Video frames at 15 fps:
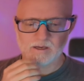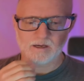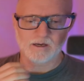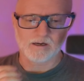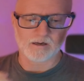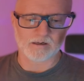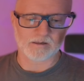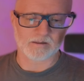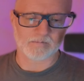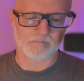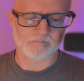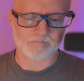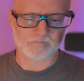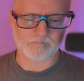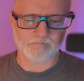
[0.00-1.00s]

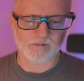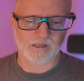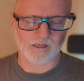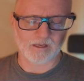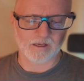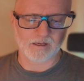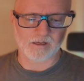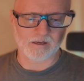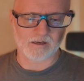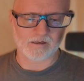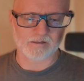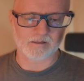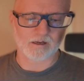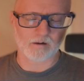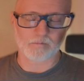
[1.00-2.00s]
Um,
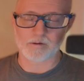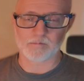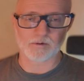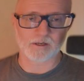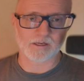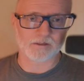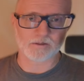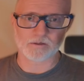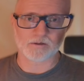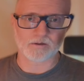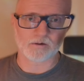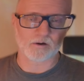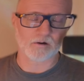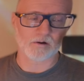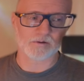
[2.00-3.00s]
and you know people get injured in
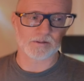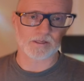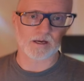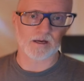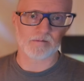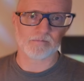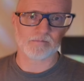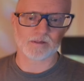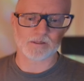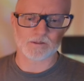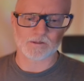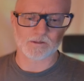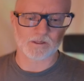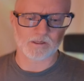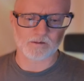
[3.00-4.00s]
yoga all the time
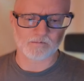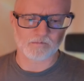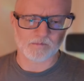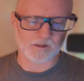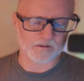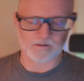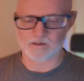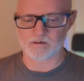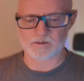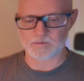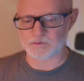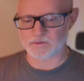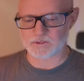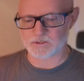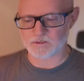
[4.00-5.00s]
because they think they are
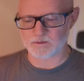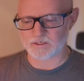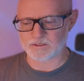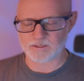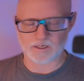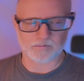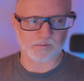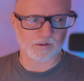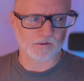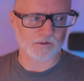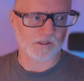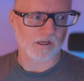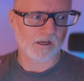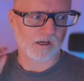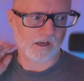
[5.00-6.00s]
supposed to do the exact pose.
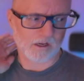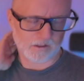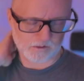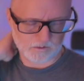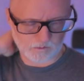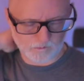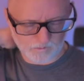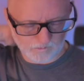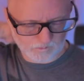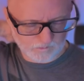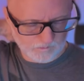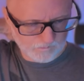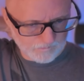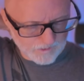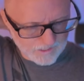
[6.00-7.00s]
So
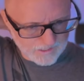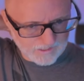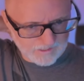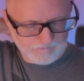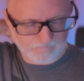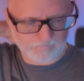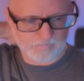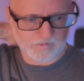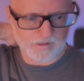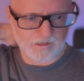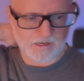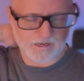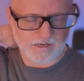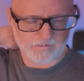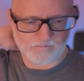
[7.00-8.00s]
my
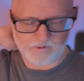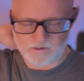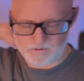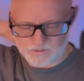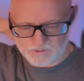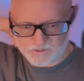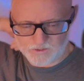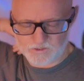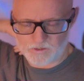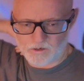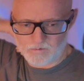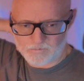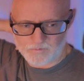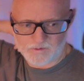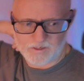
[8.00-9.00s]
I have a very
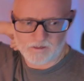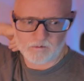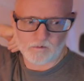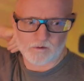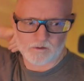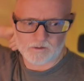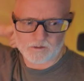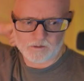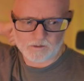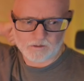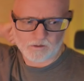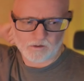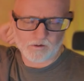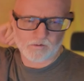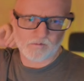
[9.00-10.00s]
sharp inward
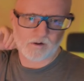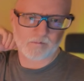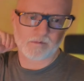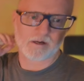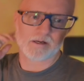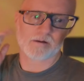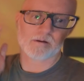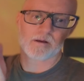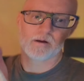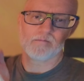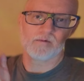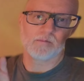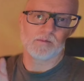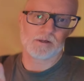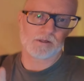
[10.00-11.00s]
curve on my. You know,
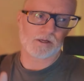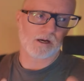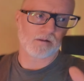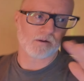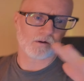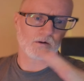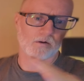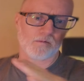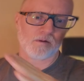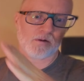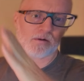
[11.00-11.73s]
everybody's got the curve in their